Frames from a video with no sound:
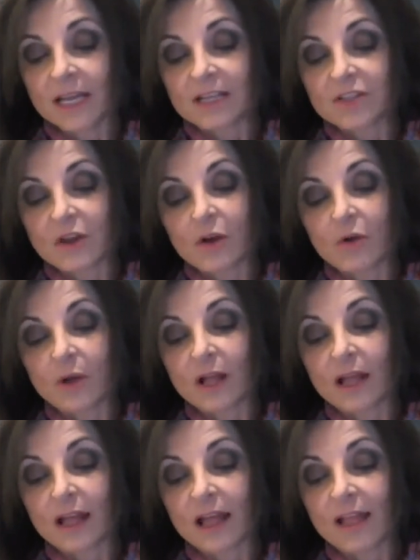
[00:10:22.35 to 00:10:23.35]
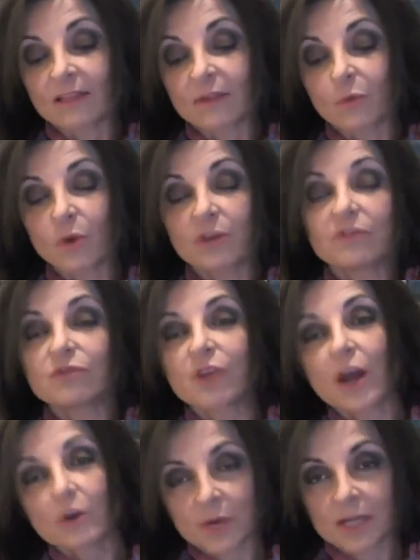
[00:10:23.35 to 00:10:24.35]
So, and what if you
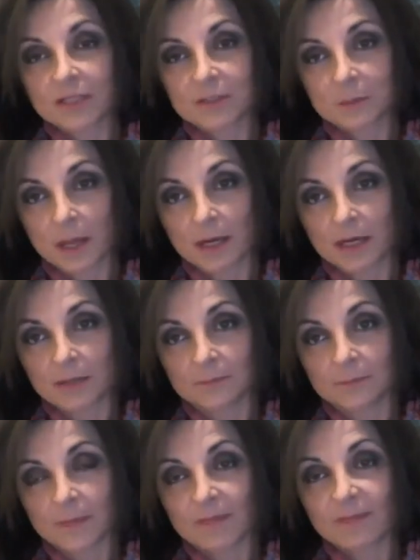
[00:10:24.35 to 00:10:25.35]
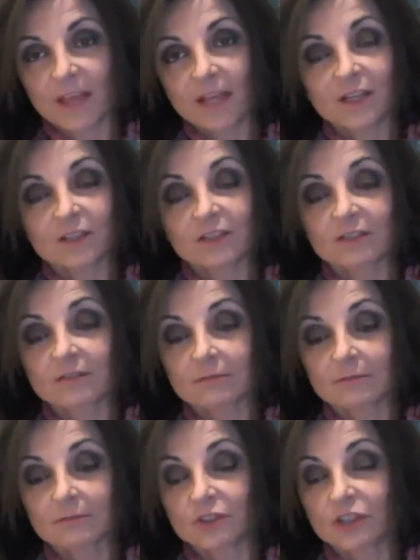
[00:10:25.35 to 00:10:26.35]
don't raise the money? Then it's
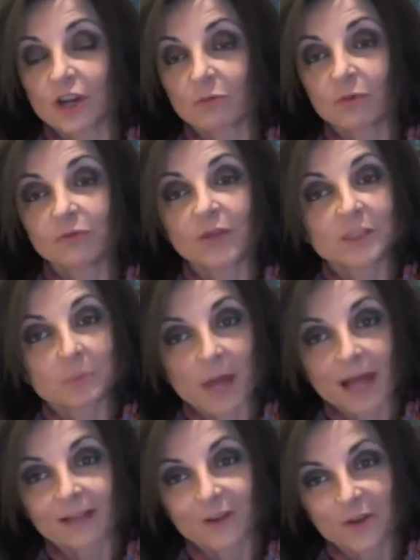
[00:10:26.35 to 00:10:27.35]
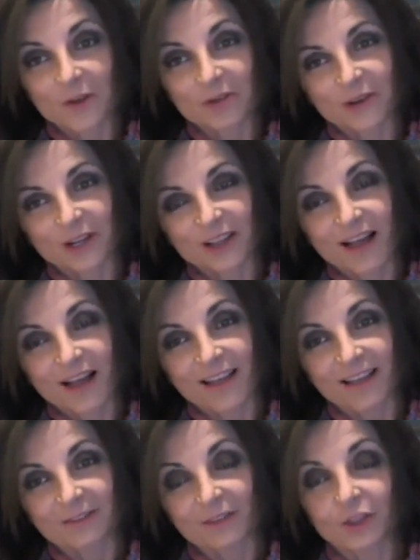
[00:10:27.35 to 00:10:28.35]
reflects badly on their
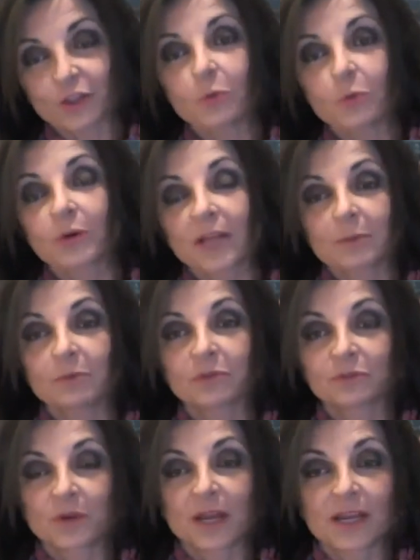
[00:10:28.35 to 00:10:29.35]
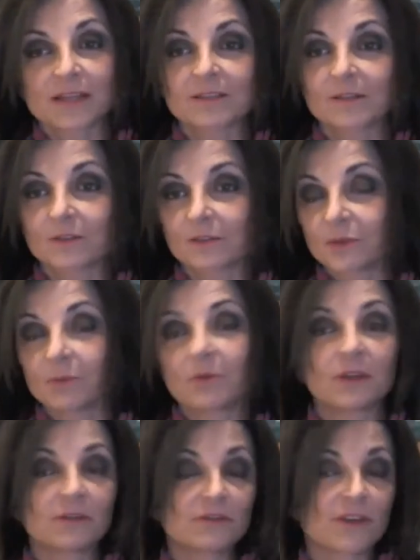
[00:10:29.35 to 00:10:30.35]
client that you weren't able to raise the $3
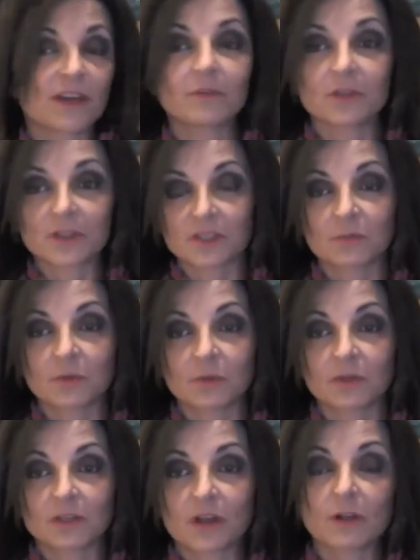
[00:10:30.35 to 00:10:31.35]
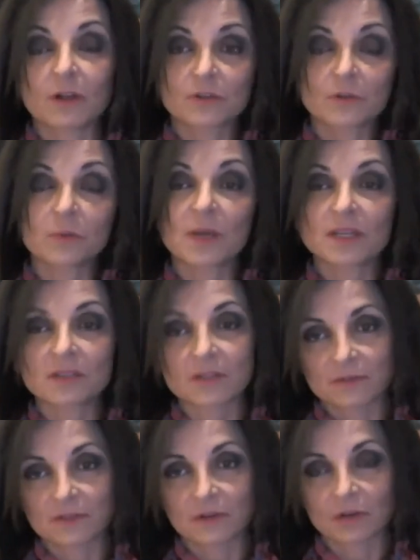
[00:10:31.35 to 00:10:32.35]
million, $5 million, $6 million on the
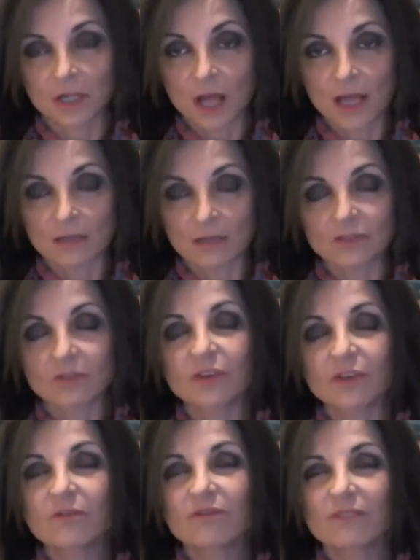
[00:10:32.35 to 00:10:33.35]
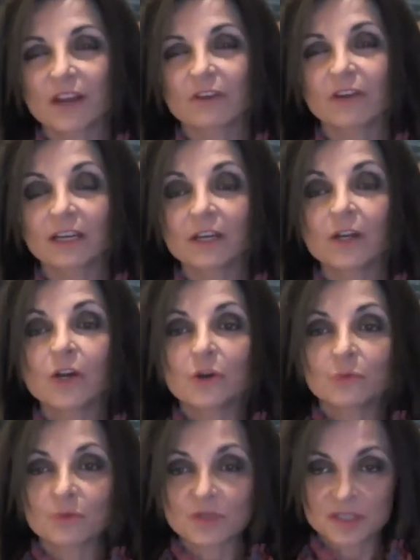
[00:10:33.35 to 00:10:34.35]
basis of their client. So they're very
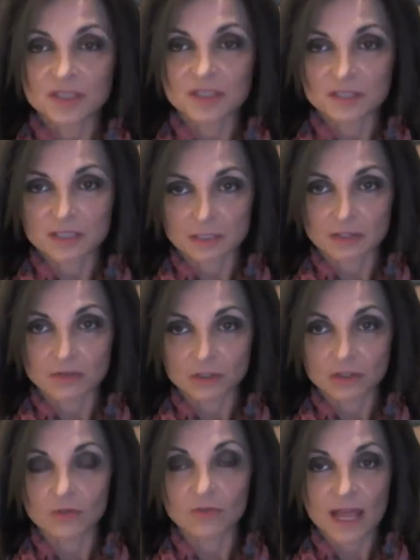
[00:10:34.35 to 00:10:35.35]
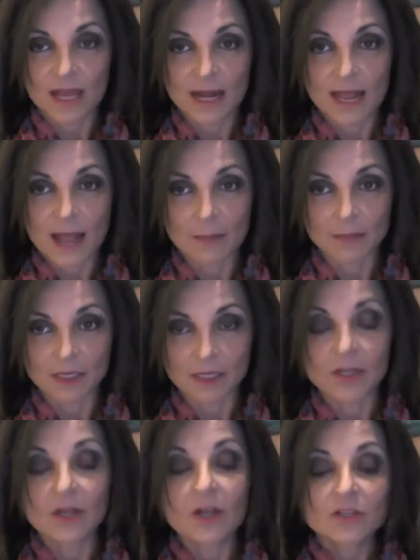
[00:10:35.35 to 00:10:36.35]
resistant to that happening.
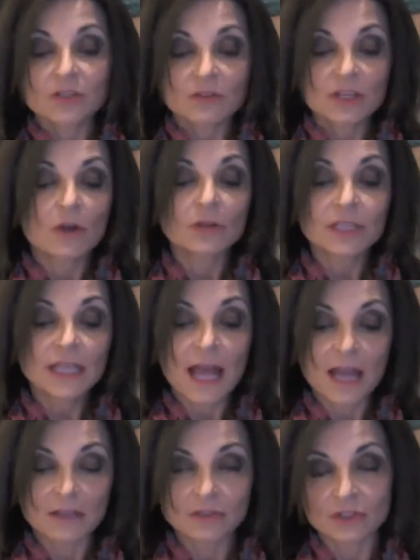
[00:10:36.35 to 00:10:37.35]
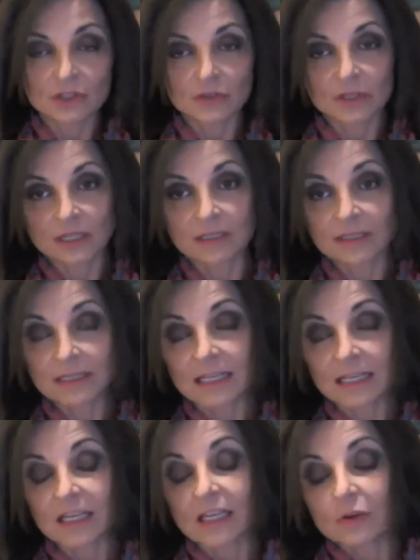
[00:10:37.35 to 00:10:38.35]
So the only actors
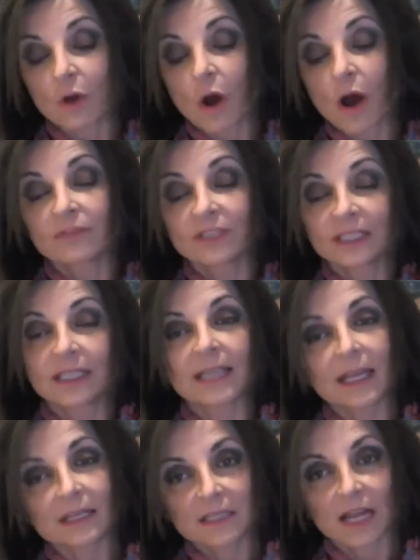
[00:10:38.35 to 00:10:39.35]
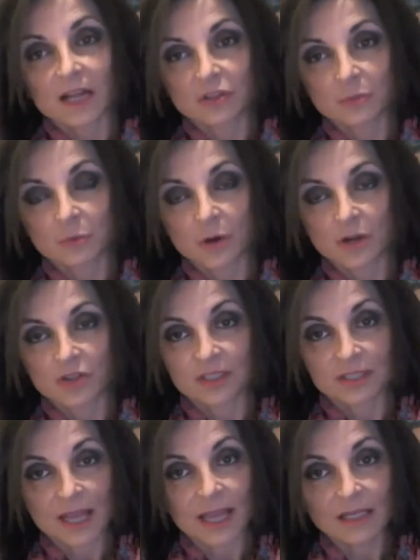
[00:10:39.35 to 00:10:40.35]
you often can get attached to
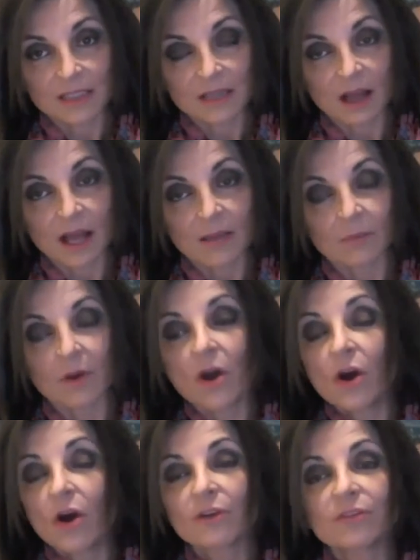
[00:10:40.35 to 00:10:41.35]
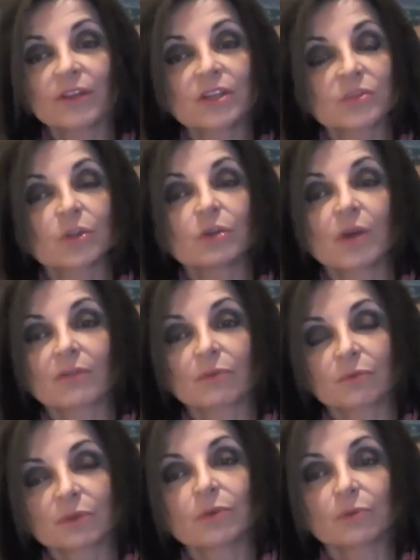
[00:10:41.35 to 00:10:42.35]
projects ahead of time are things where you have
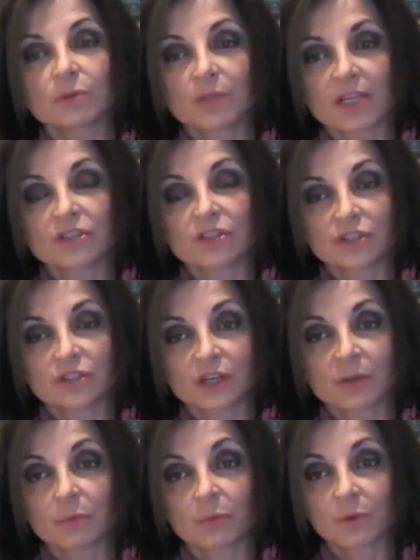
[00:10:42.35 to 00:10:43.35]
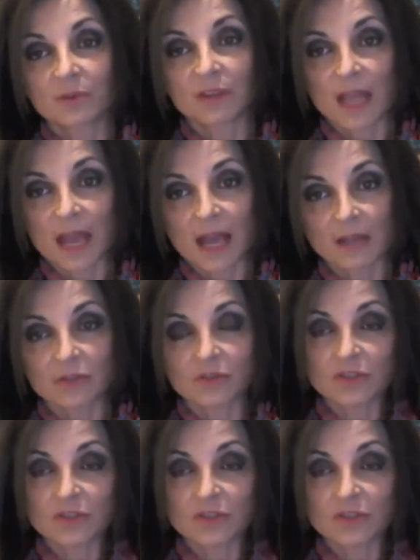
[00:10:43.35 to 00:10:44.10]
a real relationship with the actor.